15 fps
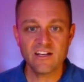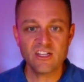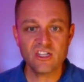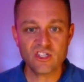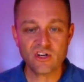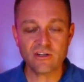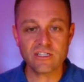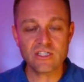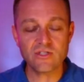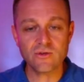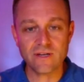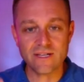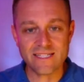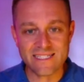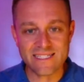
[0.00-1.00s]
starts to
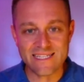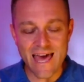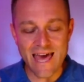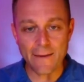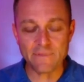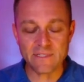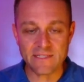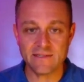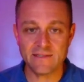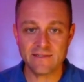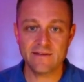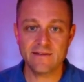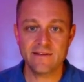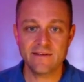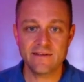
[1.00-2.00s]
accept
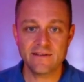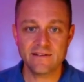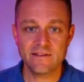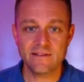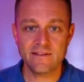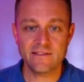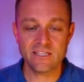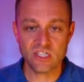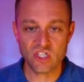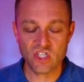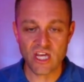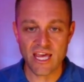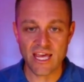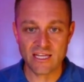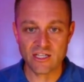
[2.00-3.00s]
this
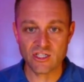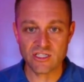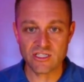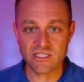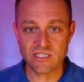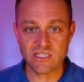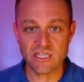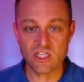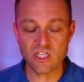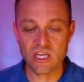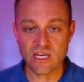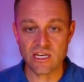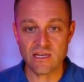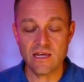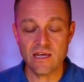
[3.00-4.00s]
change, this
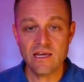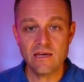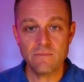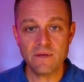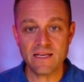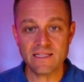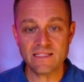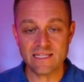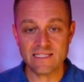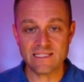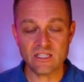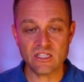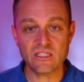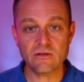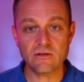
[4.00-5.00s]
decision, because it's
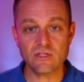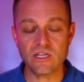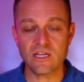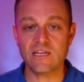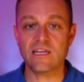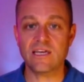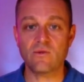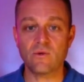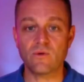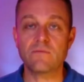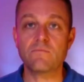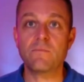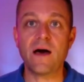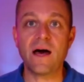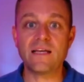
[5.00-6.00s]
associating it with
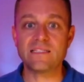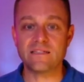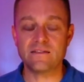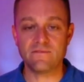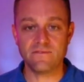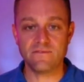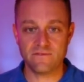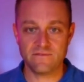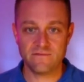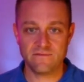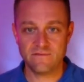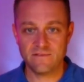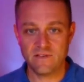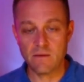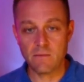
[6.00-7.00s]
positive
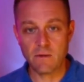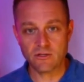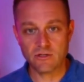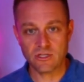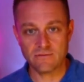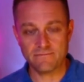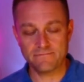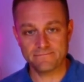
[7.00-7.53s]
emotion.